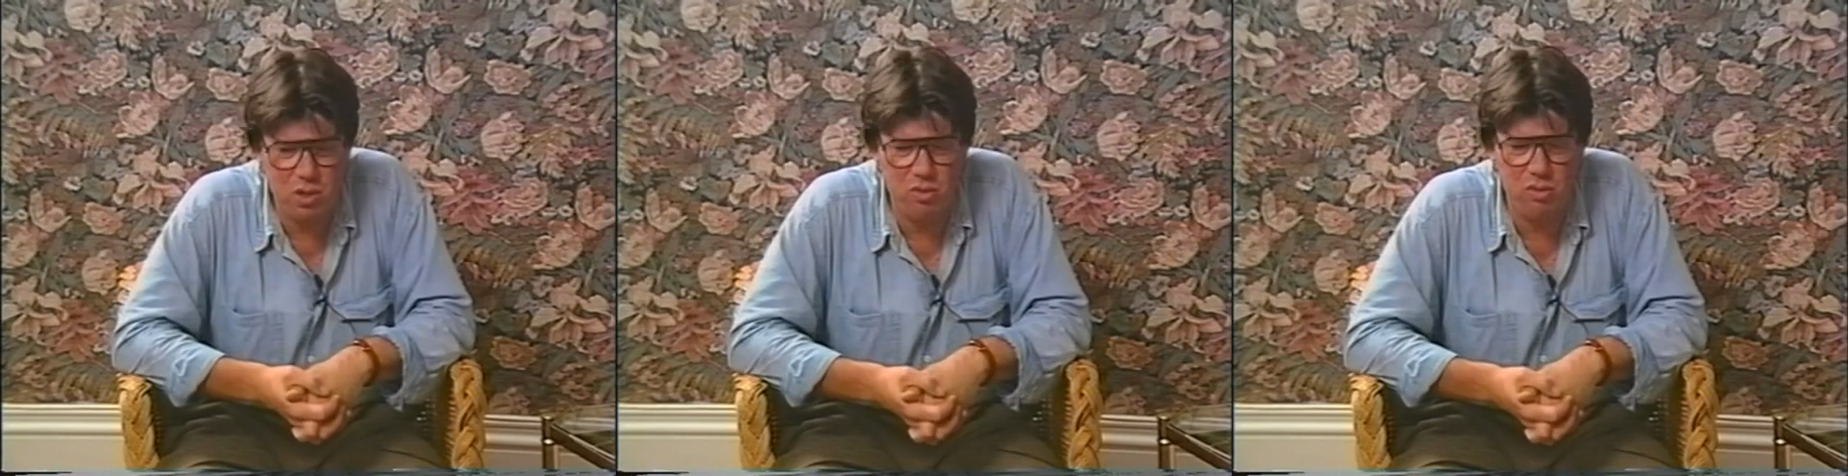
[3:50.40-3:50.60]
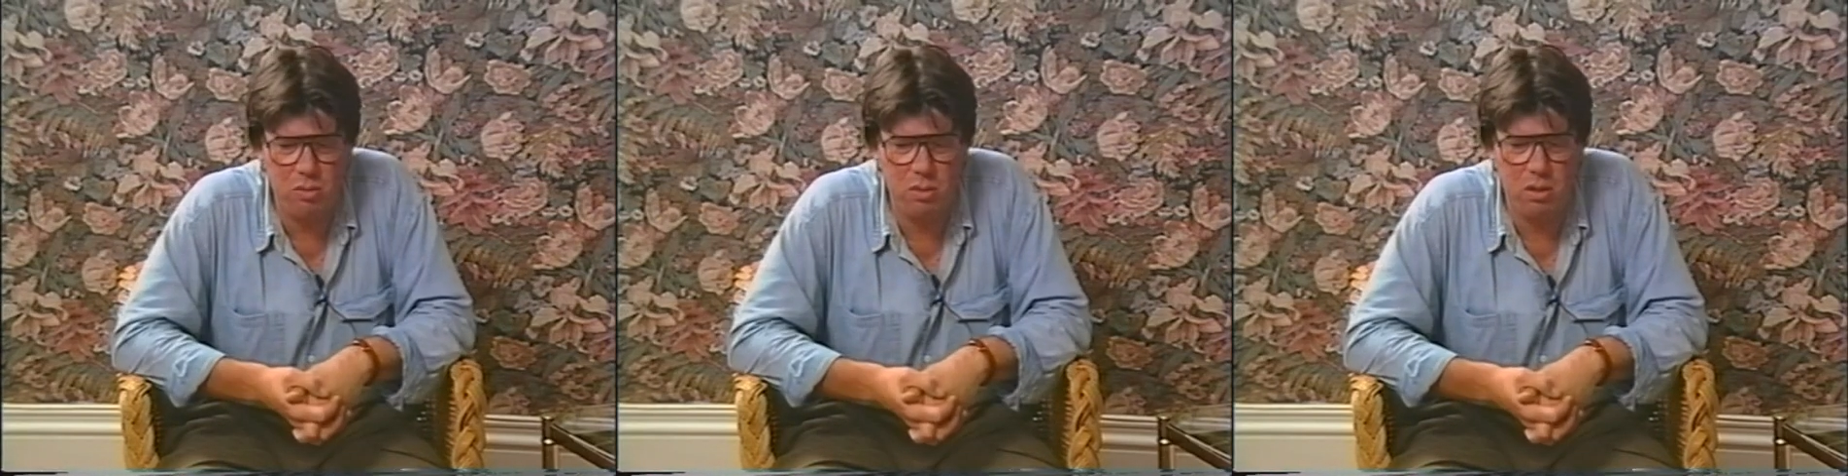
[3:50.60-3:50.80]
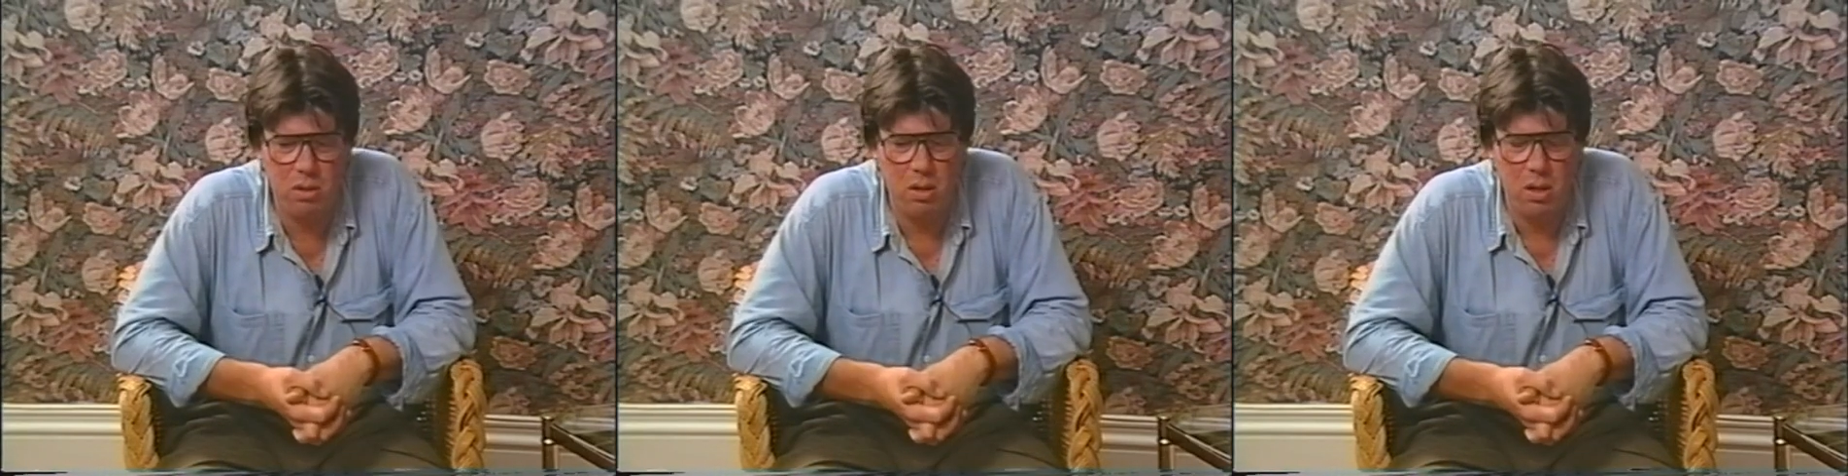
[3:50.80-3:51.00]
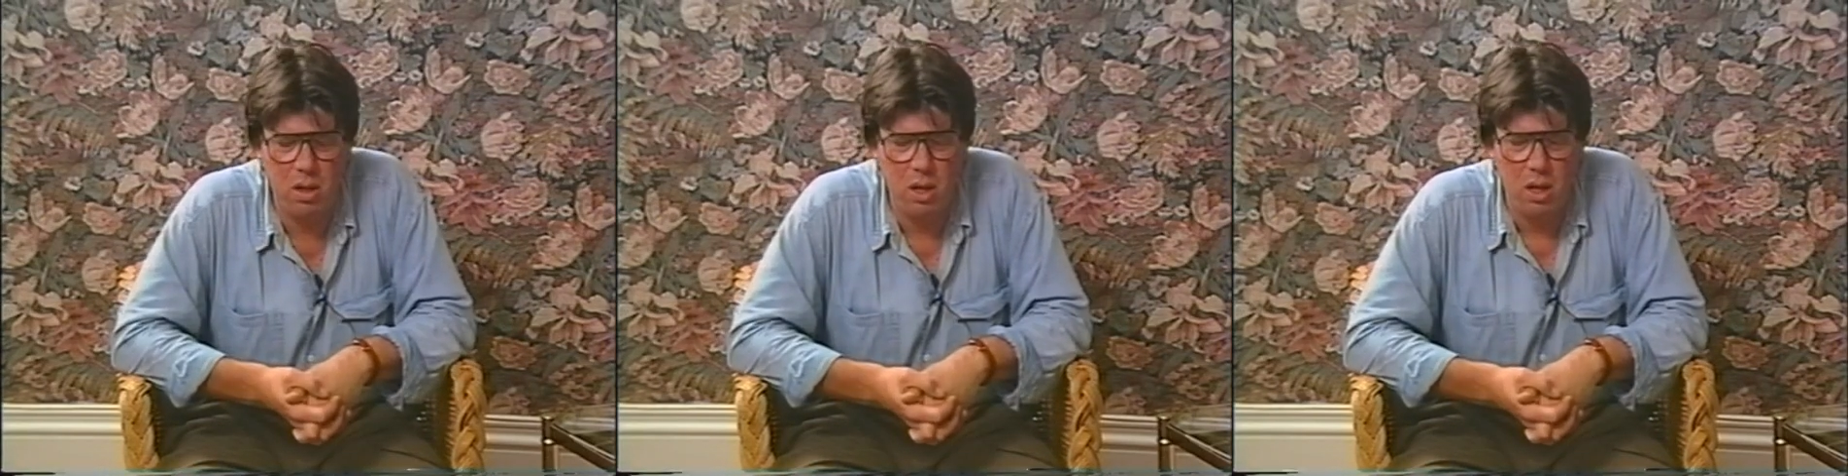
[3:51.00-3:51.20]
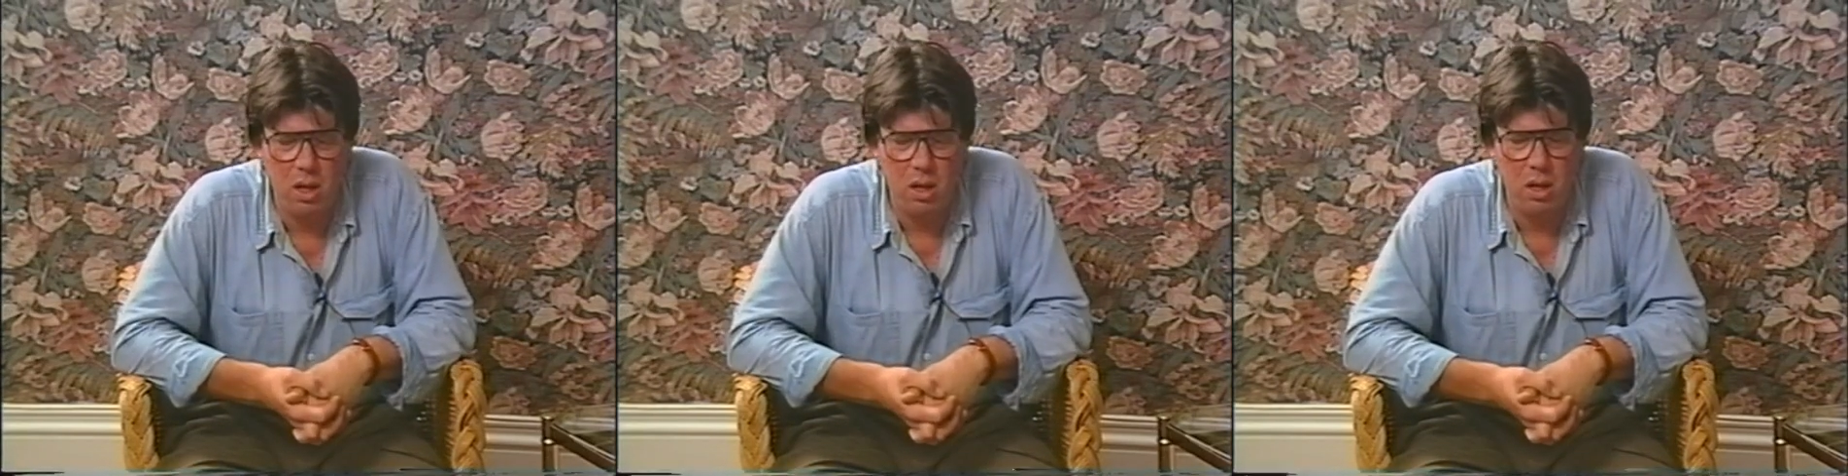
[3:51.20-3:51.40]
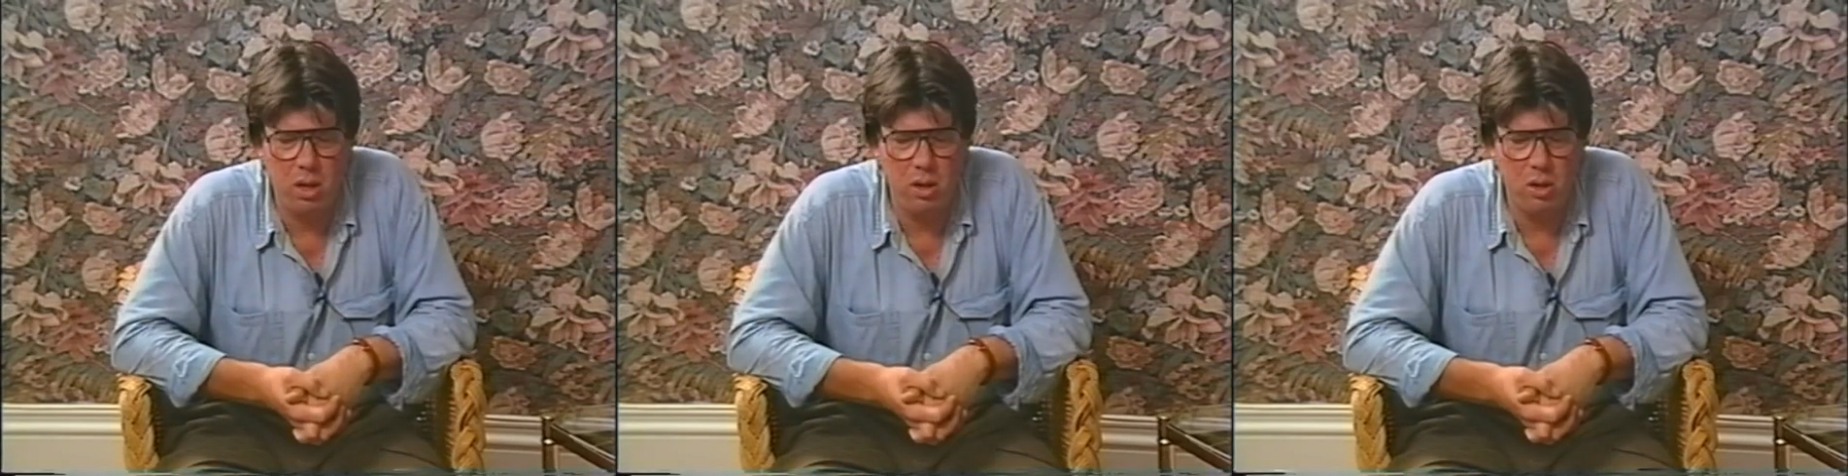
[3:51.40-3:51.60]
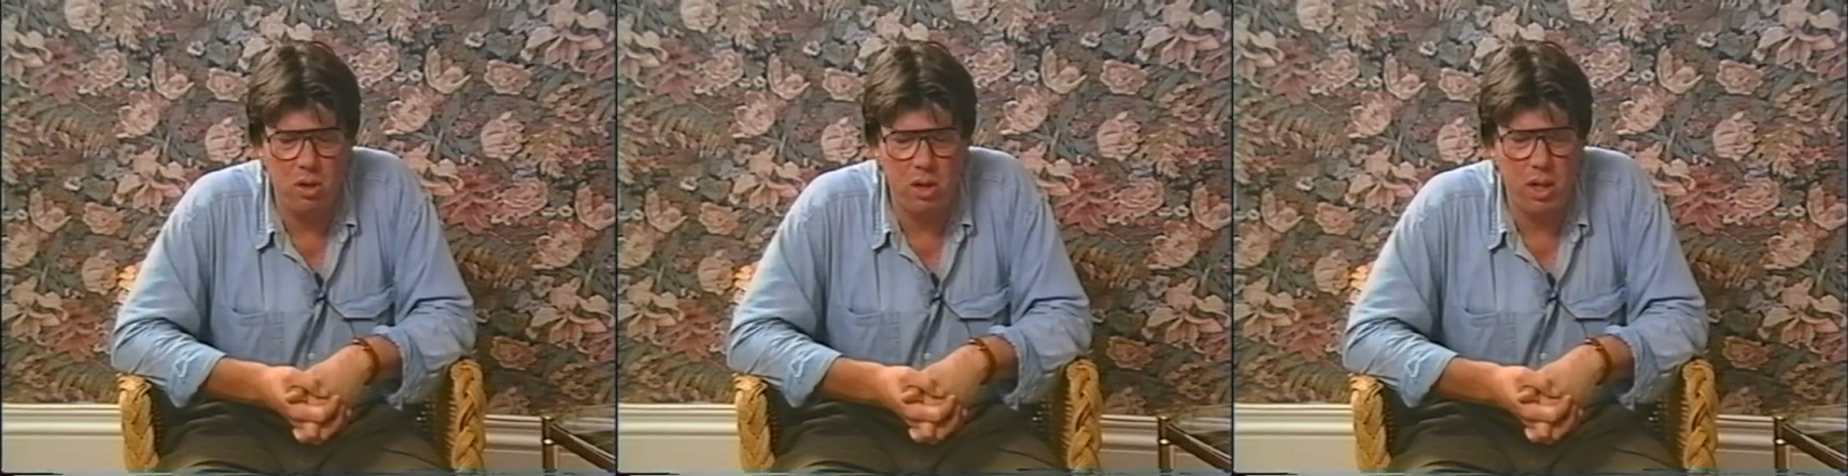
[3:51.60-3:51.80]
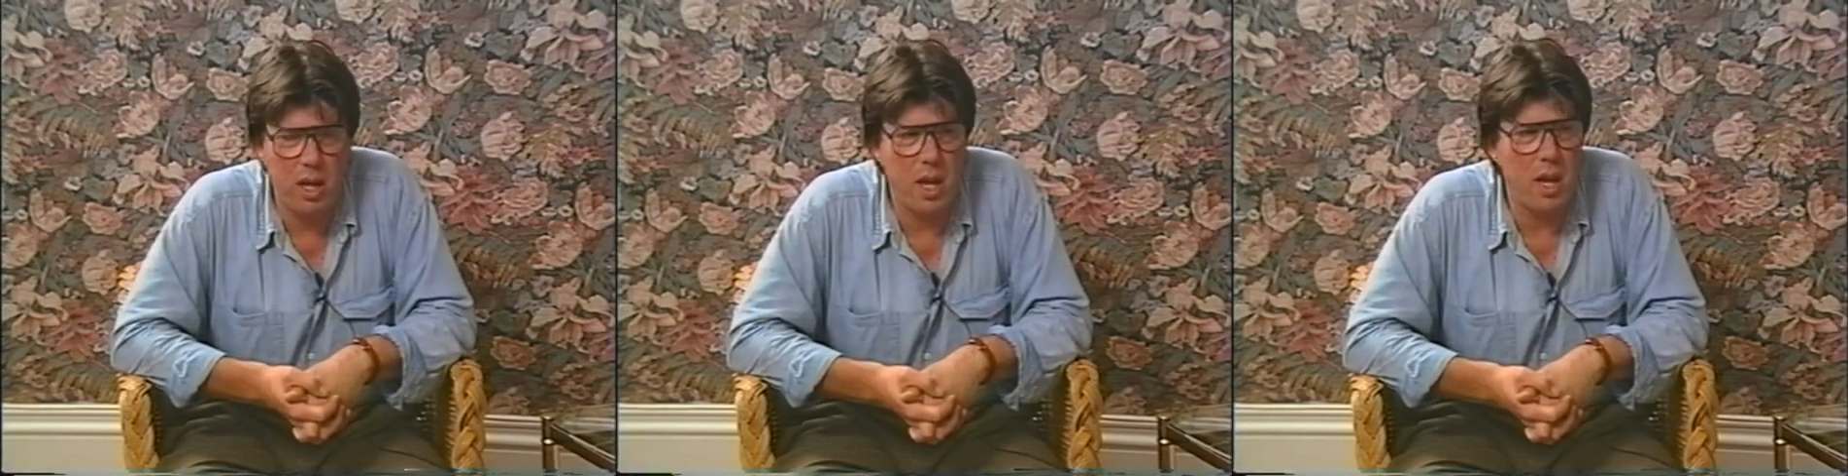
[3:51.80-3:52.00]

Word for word: from a, an early